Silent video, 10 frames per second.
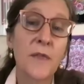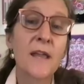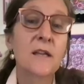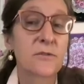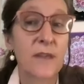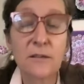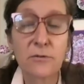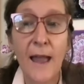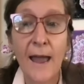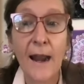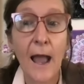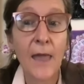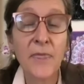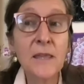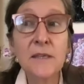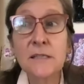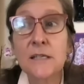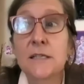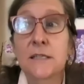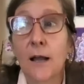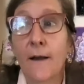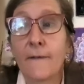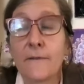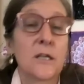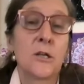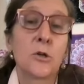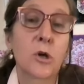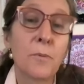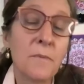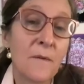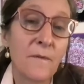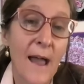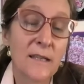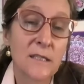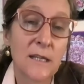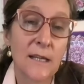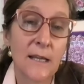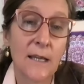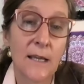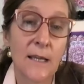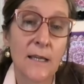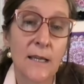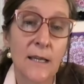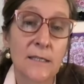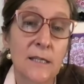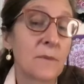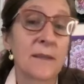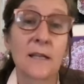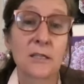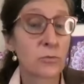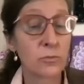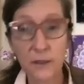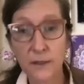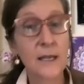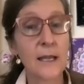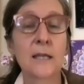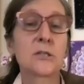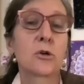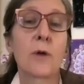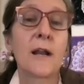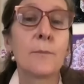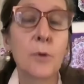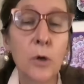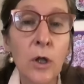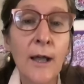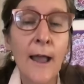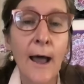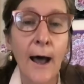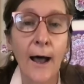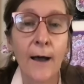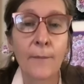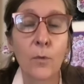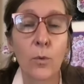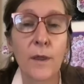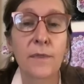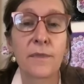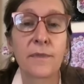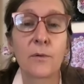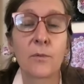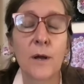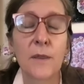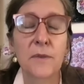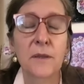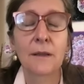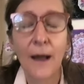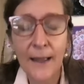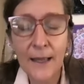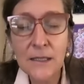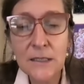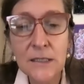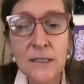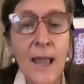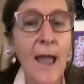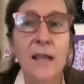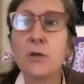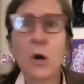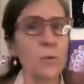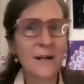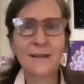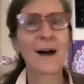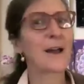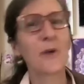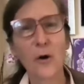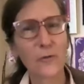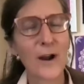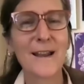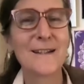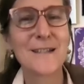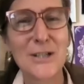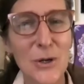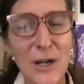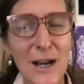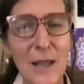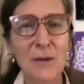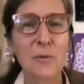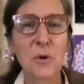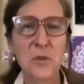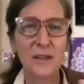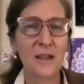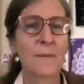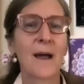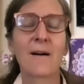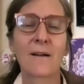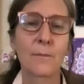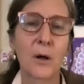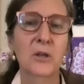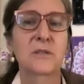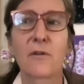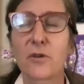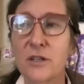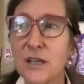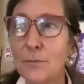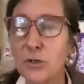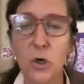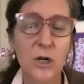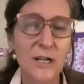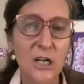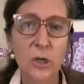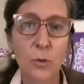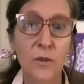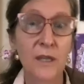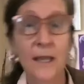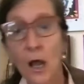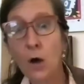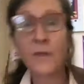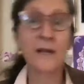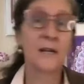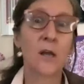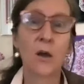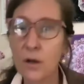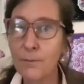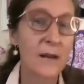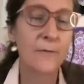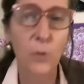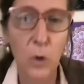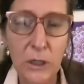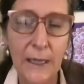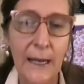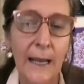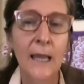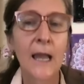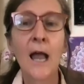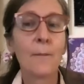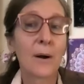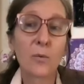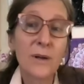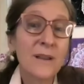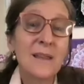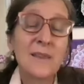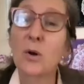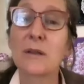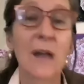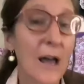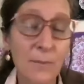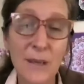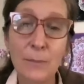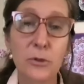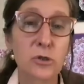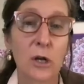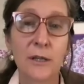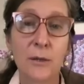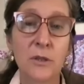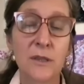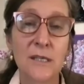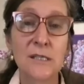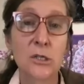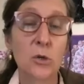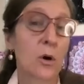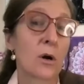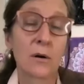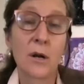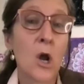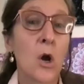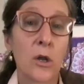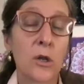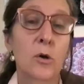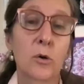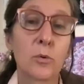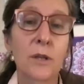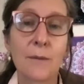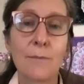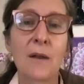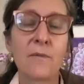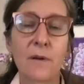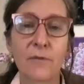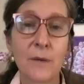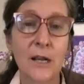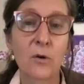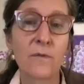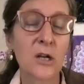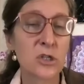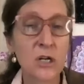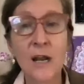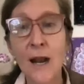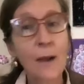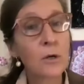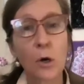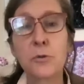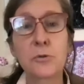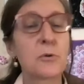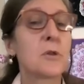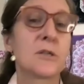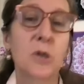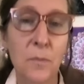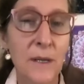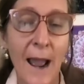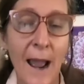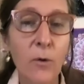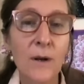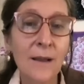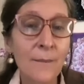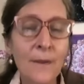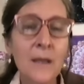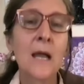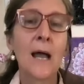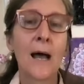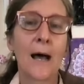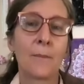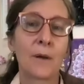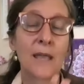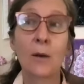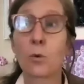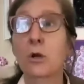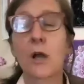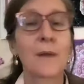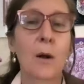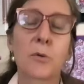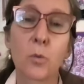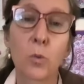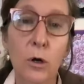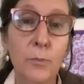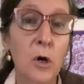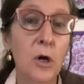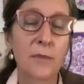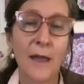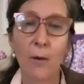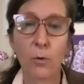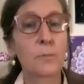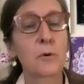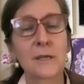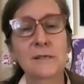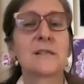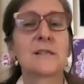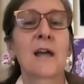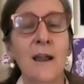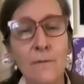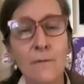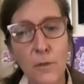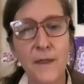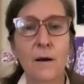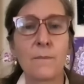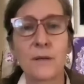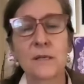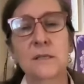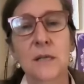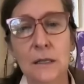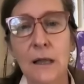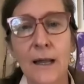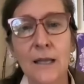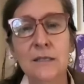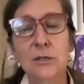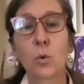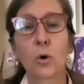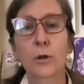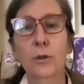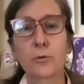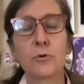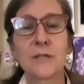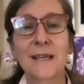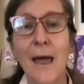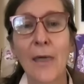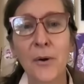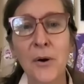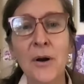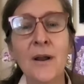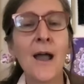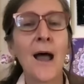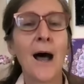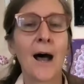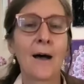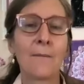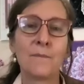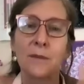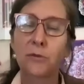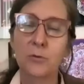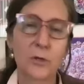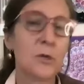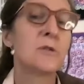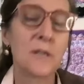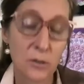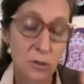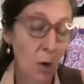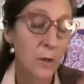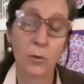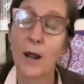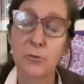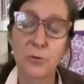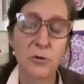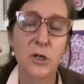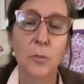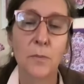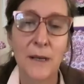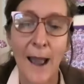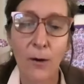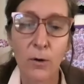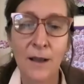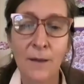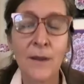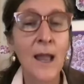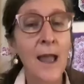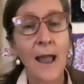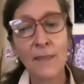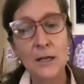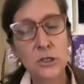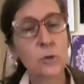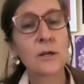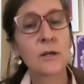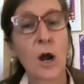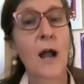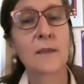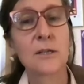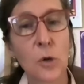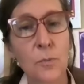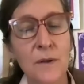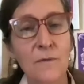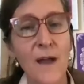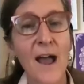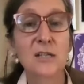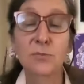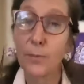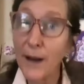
So thanks. Thanks for that. I, think this is, uh, you know, dopamine fasting is, is something that's really integratable um, with with clients, and you don't need a lot of overhead to do it. I think when we're thinking about compulsive overconsumption or addiction, we're thinking, oh, they need to go to Betty Ford Clinic, but really, there are a lot of people struggling with this who are, you know, could really benefit from an intervention. And I would go through that dopamine acronym. Um, again, we're coming out with a workbook. That workbook is designed for therapists and clients to work through together. Um, using going right through the dopamine acronym and then doing trying the dopamine fast,